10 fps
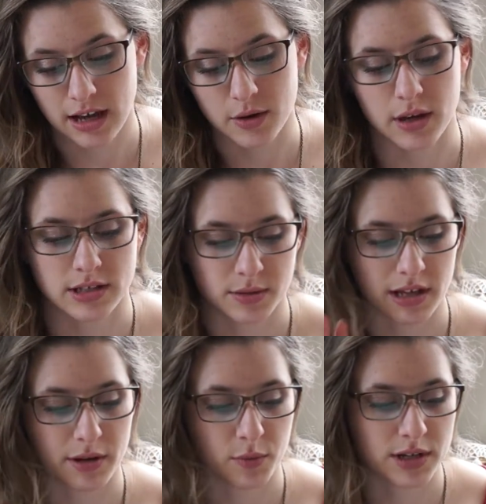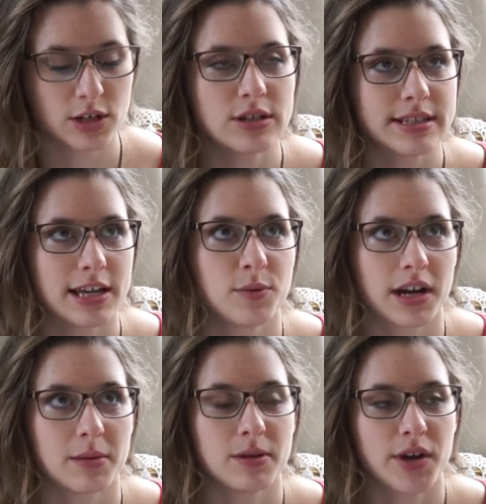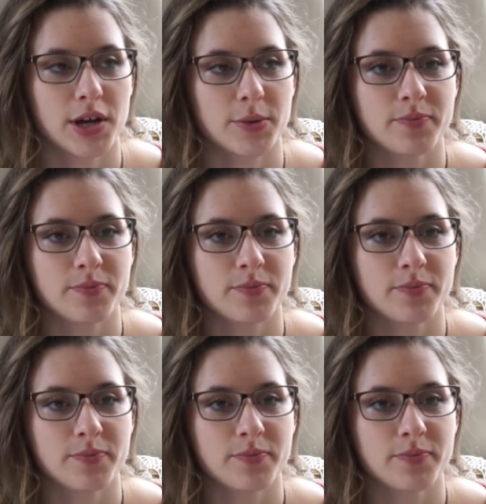Okay, I'll start that one. When did you decide you wanted to be a writer?